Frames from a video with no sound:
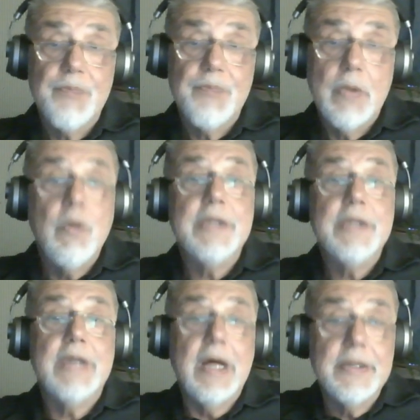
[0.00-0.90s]
When
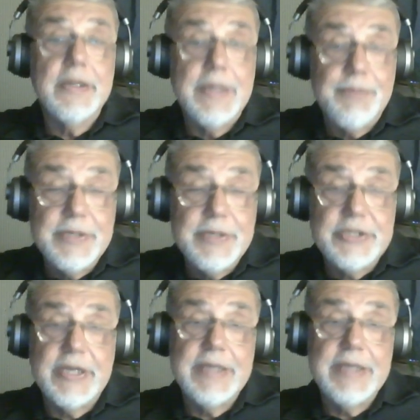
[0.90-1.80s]
dollar
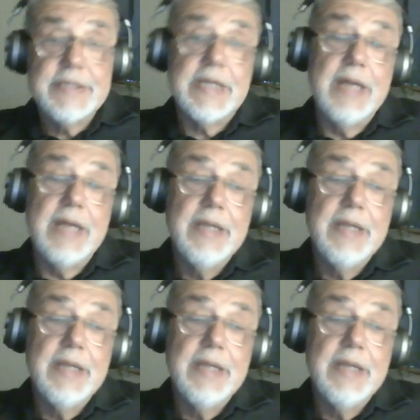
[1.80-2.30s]
appreciates, then